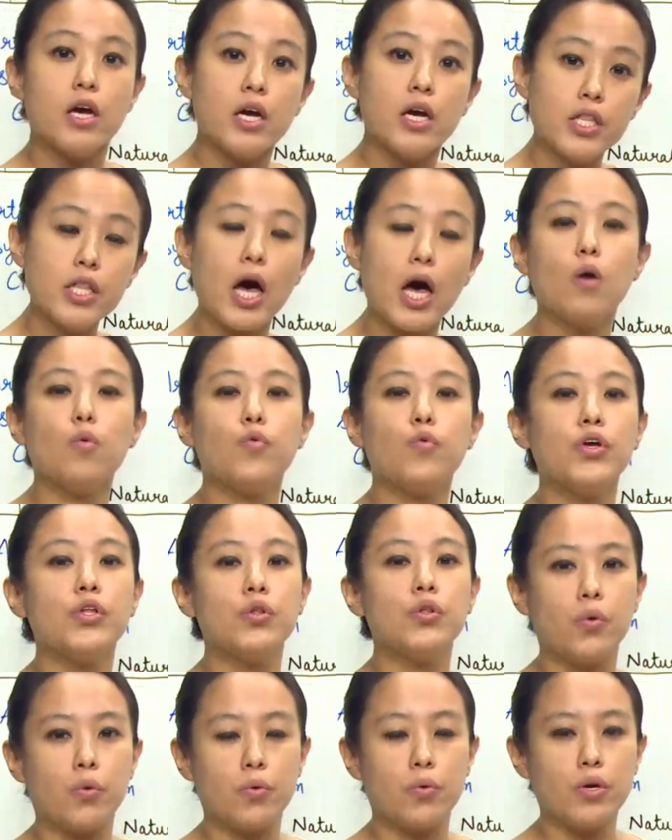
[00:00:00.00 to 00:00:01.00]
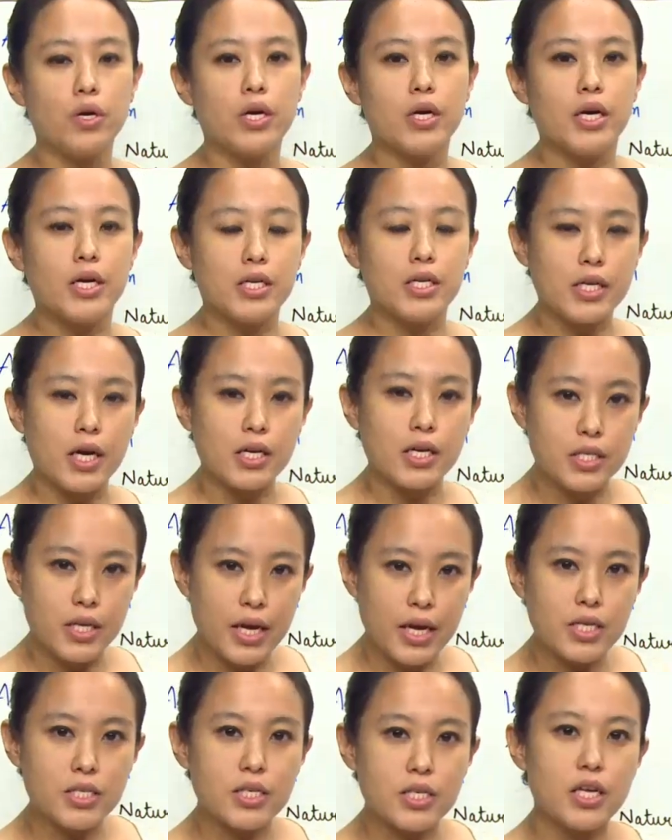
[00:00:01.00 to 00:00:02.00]
Now we know that
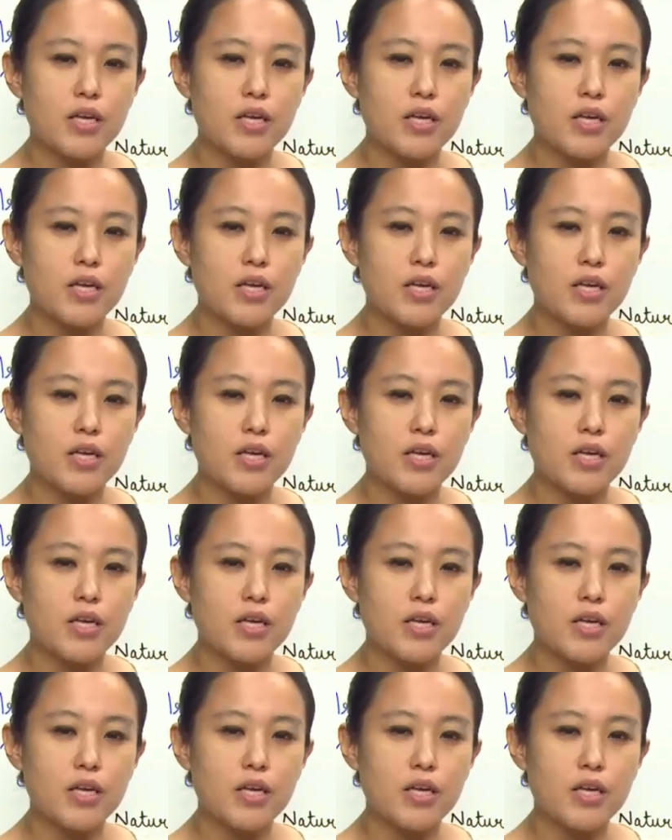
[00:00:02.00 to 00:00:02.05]
yes,